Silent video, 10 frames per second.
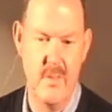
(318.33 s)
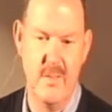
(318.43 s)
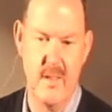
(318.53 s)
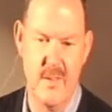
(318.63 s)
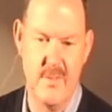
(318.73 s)

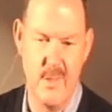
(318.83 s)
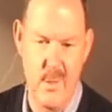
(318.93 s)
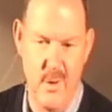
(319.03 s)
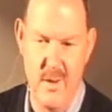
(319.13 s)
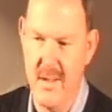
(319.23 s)
She loves the
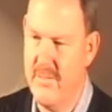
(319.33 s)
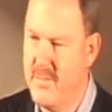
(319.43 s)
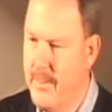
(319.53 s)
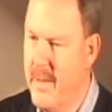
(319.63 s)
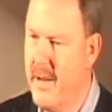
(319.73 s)
Lord, loves
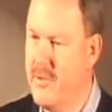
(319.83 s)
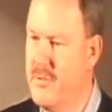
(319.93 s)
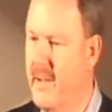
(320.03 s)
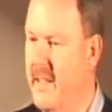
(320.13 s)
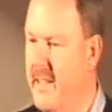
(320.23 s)
the
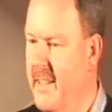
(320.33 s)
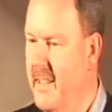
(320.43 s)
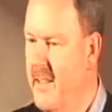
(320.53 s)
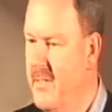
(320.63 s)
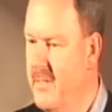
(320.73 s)
ministry,
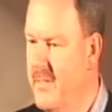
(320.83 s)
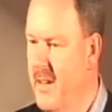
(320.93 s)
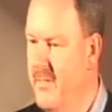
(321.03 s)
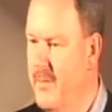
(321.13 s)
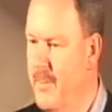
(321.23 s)
is a
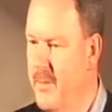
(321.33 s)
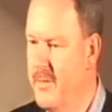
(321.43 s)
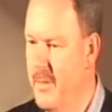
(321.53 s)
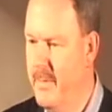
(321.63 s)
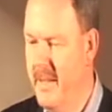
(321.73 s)
servant
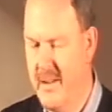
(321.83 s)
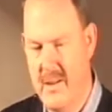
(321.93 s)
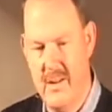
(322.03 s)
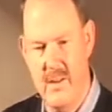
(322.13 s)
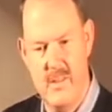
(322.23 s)
both to me and our
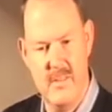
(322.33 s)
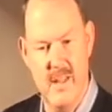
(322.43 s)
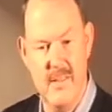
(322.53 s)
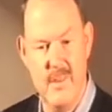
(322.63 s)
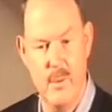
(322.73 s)
girls
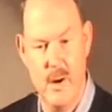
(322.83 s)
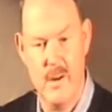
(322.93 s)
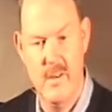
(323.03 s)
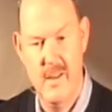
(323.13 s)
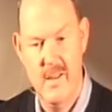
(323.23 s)
and to
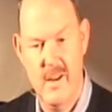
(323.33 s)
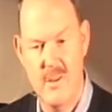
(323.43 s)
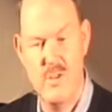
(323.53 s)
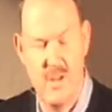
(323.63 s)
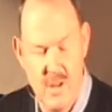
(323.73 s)
our,
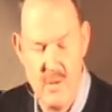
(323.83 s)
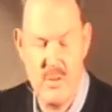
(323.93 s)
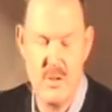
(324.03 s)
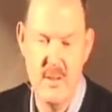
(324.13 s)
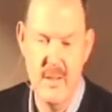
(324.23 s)
our
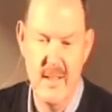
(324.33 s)
church.